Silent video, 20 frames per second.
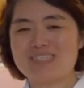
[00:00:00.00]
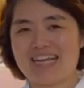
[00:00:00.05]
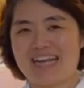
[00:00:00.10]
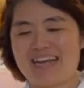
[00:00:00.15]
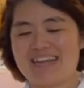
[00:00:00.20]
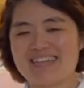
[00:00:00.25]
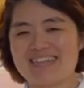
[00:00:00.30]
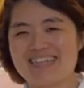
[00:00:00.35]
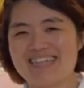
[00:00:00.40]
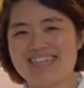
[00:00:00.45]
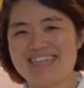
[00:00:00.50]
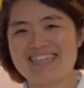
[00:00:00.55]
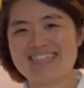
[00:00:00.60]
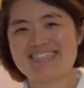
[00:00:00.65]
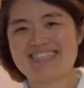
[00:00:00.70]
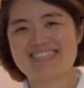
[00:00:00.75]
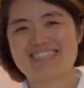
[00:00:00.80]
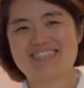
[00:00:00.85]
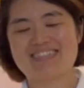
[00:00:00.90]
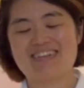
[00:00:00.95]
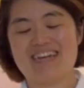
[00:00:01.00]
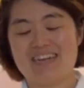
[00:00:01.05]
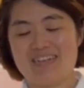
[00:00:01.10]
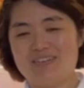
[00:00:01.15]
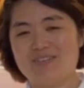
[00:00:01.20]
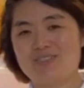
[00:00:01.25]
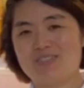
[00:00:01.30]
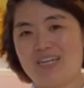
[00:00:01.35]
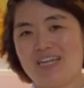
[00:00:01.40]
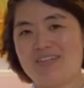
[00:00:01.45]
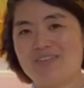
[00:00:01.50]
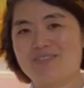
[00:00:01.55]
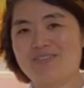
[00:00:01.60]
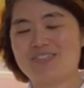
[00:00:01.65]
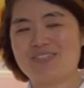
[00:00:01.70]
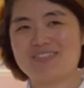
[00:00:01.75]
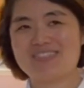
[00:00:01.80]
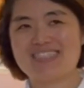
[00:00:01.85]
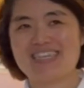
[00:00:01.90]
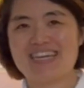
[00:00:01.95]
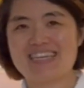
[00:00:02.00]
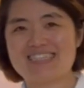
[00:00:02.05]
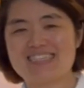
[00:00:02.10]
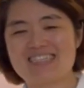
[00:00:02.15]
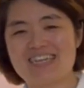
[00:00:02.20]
analysts and associates,